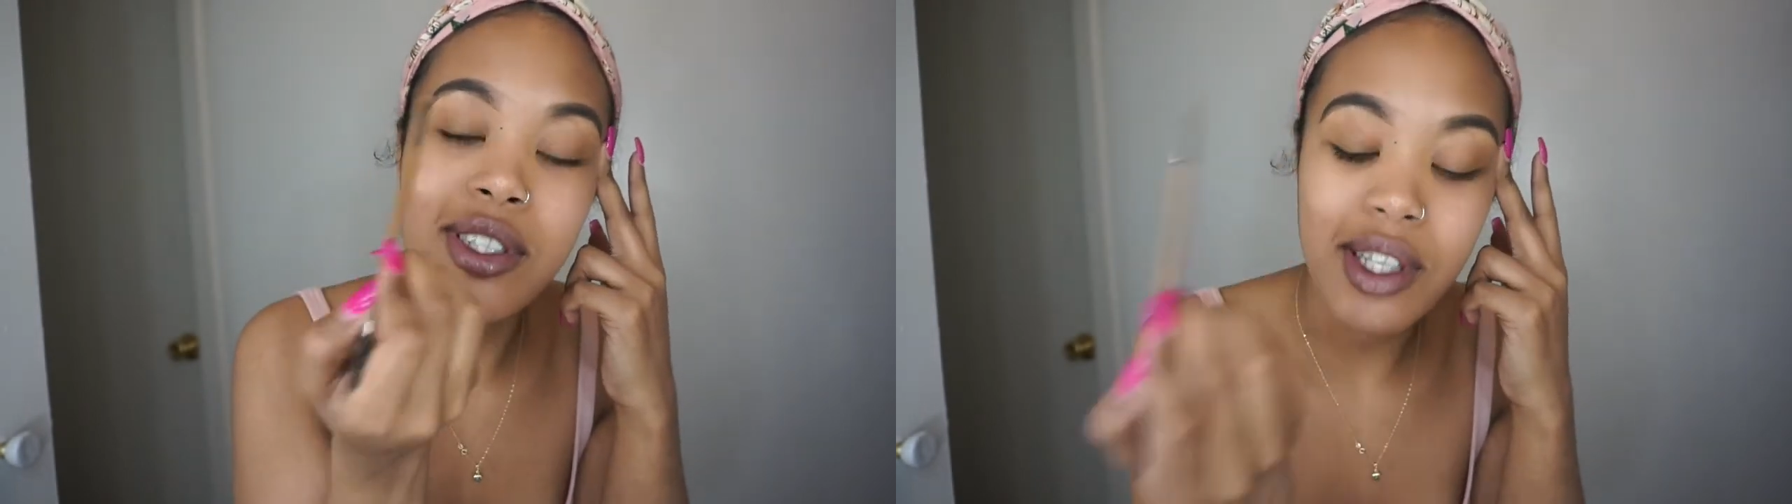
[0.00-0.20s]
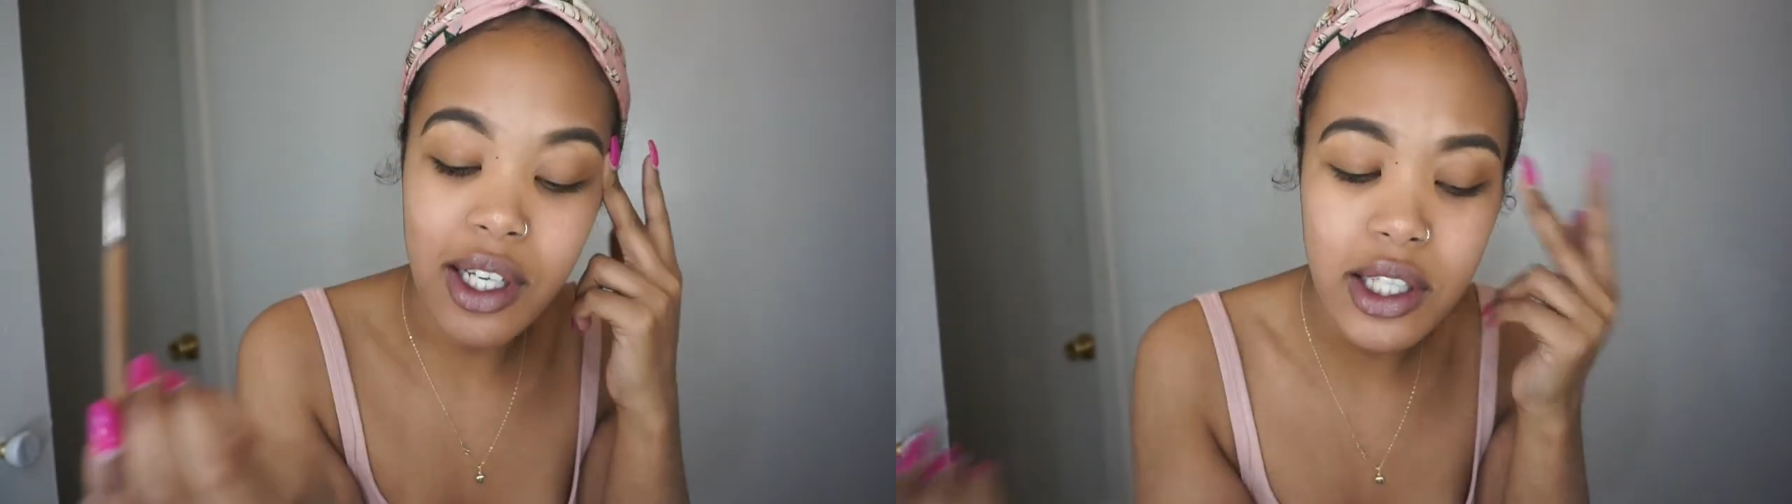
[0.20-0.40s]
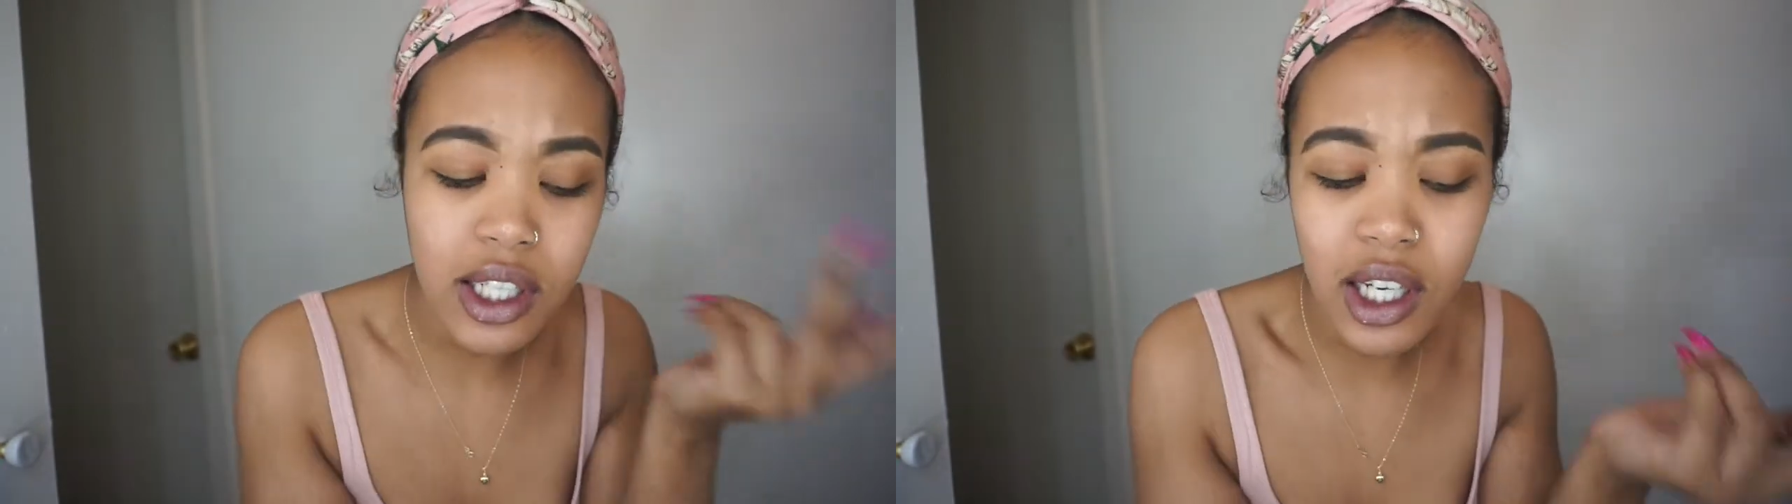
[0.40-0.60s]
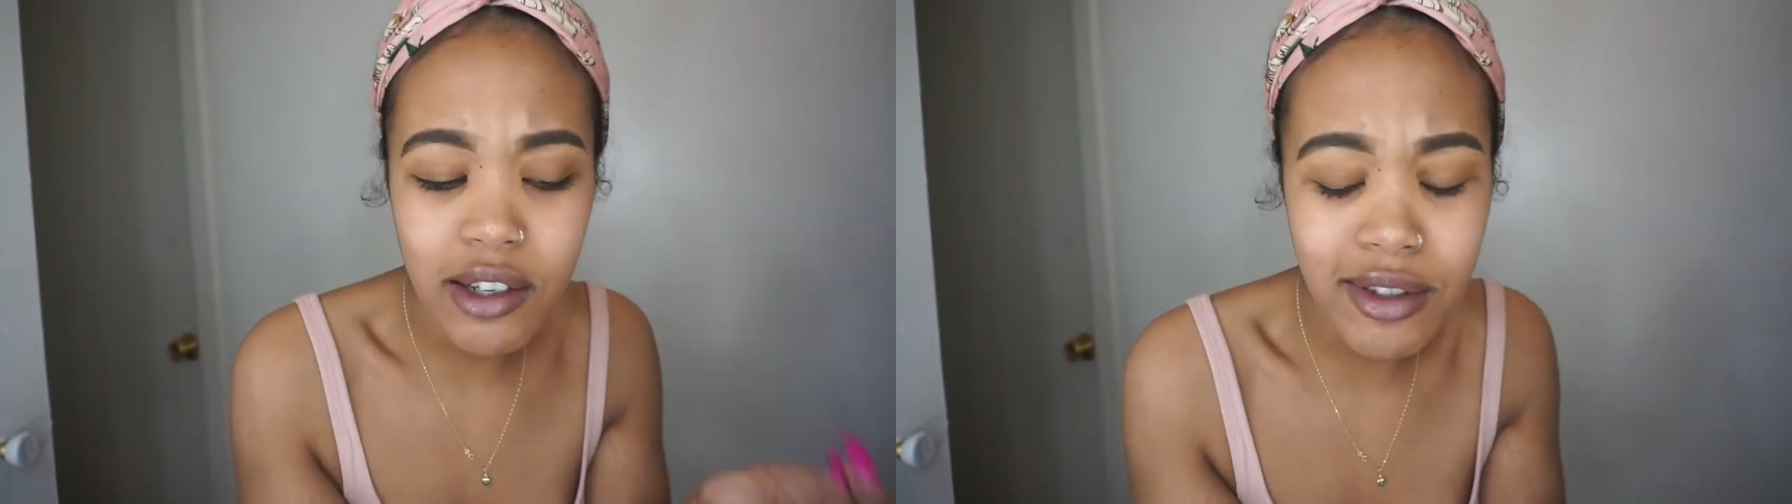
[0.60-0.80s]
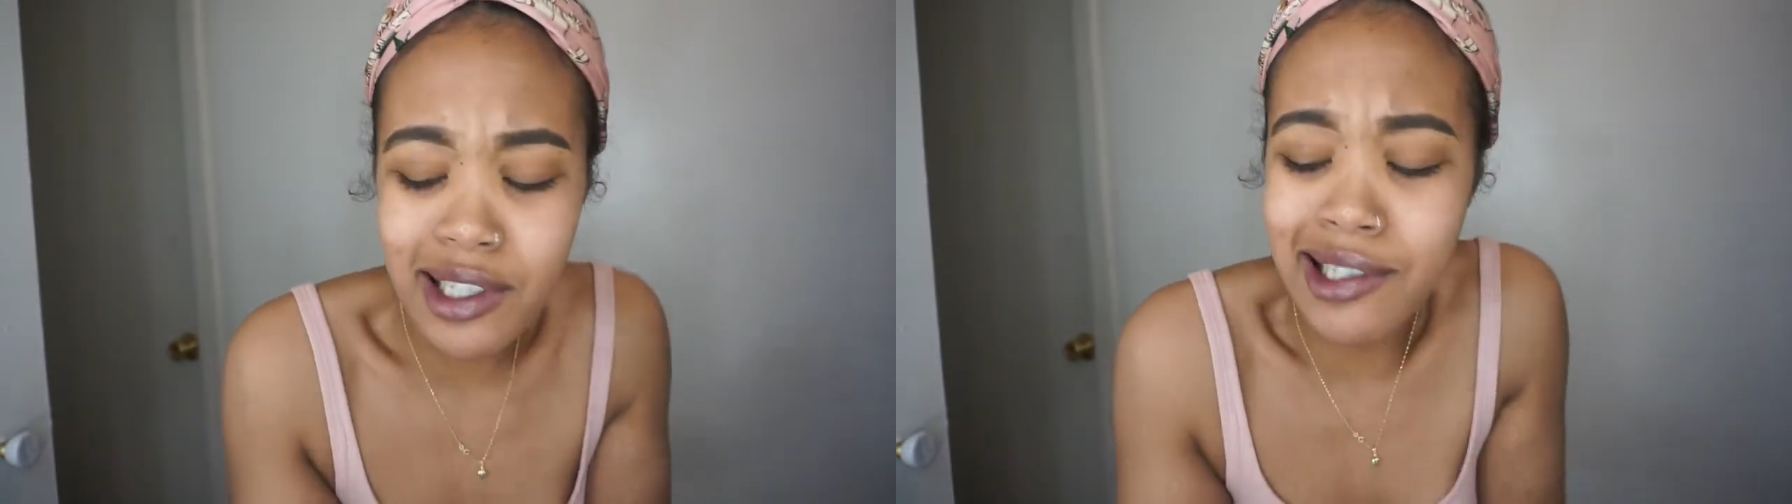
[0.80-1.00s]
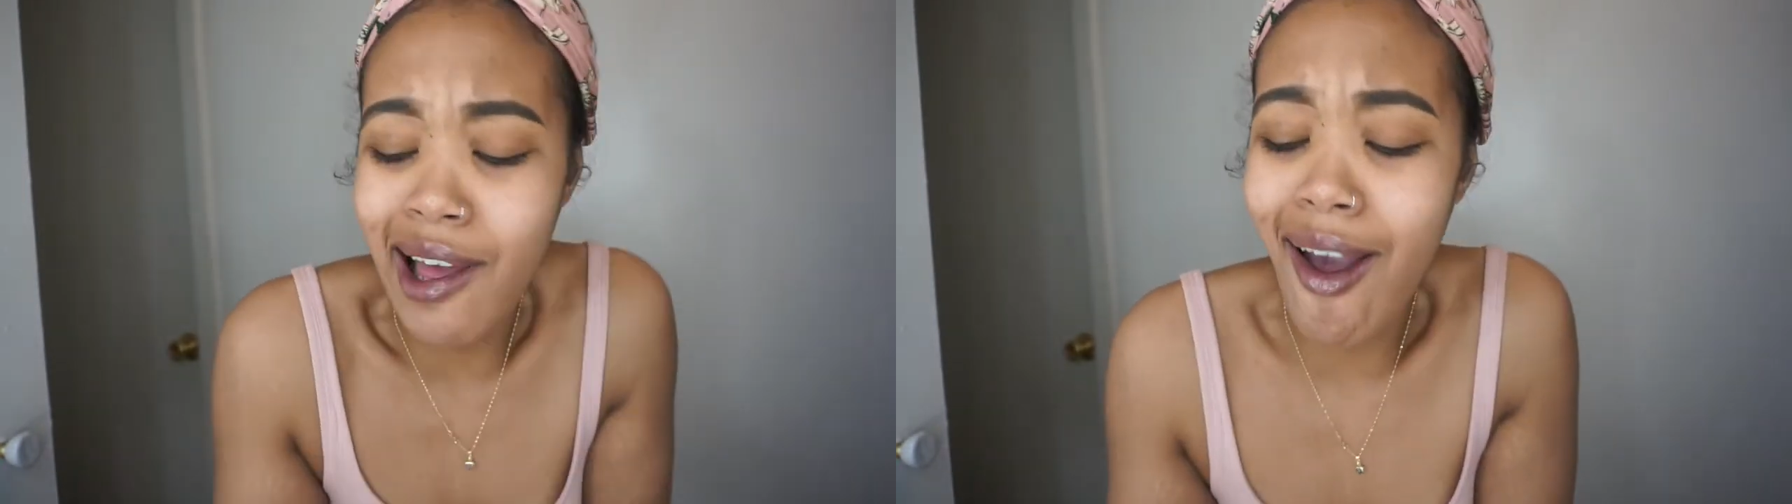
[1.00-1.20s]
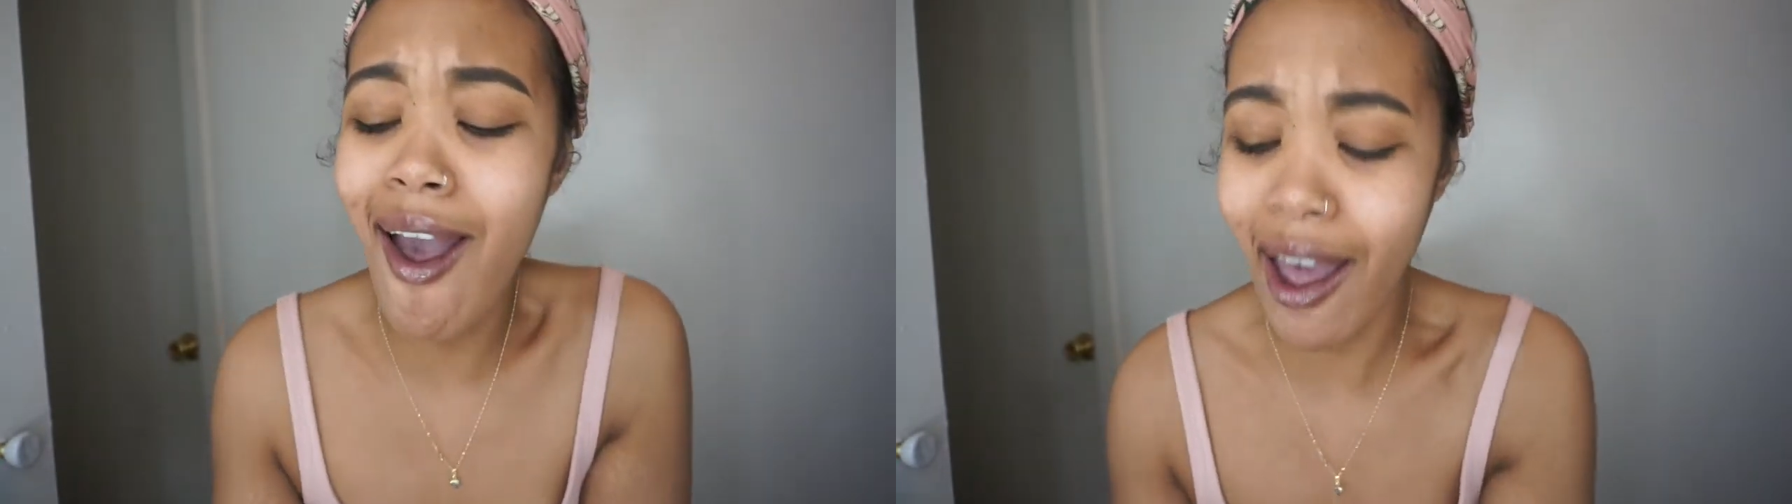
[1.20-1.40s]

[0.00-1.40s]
this and it gives you just an